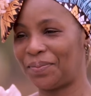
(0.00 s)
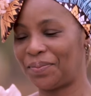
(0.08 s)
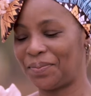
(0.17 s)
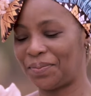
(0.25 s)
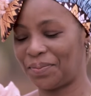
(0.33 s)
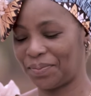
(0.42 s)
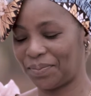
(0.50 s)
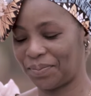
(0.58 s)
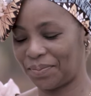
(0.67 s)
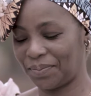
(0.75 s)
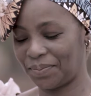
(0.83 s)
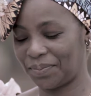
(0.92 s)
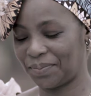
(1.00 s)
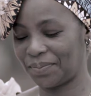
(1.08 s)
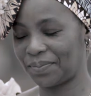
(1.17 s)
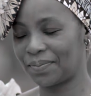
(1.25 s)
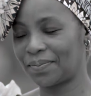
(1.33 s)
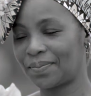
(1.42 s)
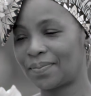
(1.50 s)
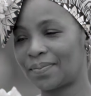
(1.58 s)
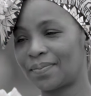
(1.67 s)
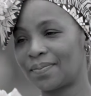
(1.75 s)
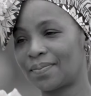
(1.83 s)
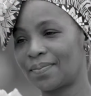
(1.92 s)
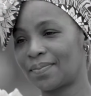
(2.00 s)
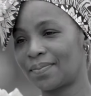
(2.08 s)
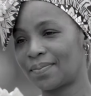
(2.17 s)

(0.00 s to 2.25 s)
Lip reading: (no one is talking)